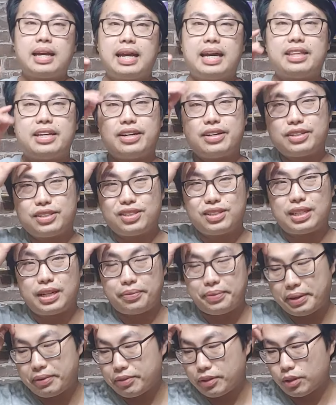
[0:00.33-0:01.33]
Hey there, so
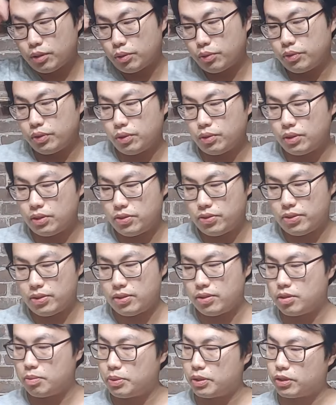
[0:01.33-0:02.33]
today we have another review. This
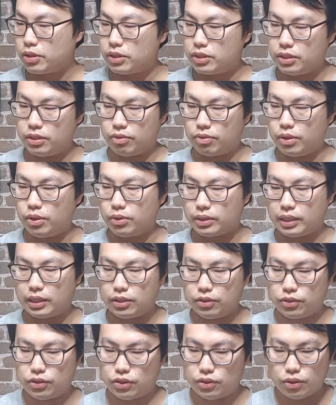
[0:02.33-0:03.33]
is Beer Courtesy Rogue.
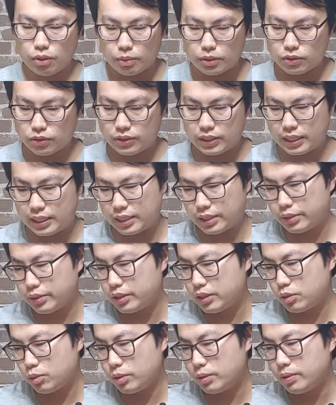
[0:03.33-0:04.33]
Thank you so much for
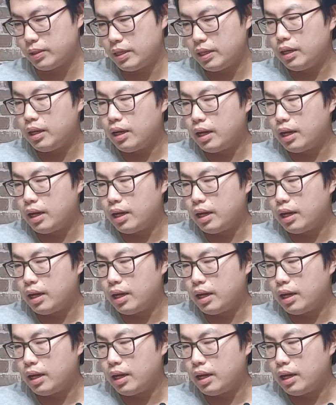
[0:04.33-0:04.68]
sending this one.